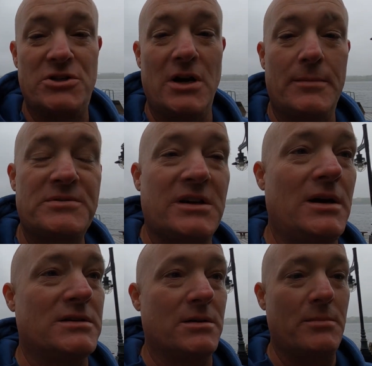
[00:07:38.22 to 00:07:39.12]
and chips.
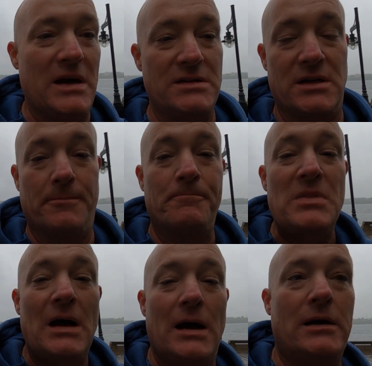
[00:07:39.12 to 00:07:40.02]
It's
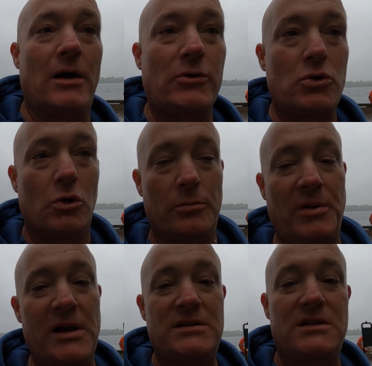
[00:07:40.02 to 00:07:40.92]
amazing. Another cool
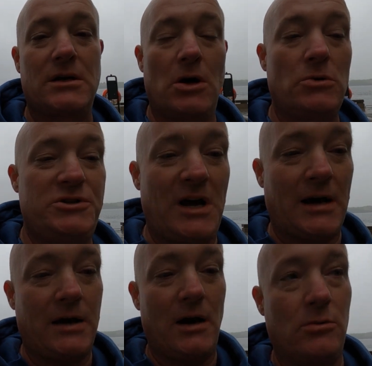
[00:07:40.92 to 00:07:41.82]
place to go
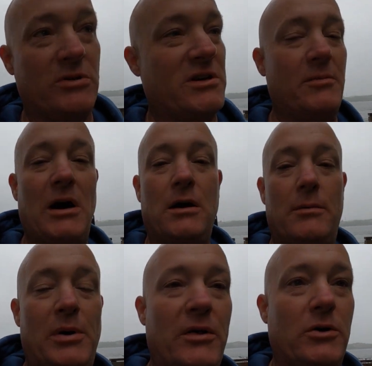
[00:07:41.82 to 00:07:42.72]
check out, which I'm not
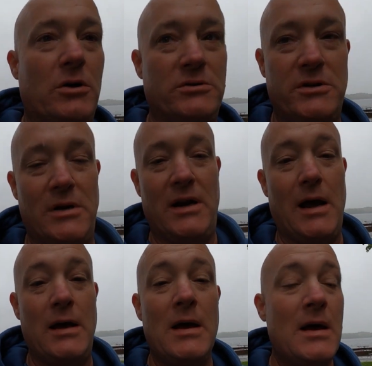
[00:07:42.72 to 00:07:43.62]
gonna bother going to
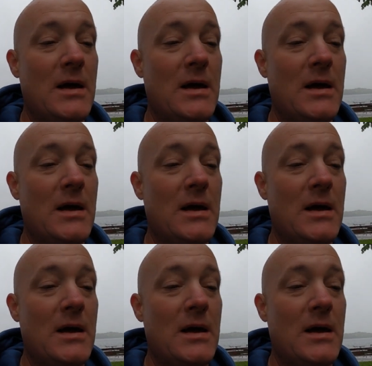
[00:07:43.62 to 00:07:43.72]
today,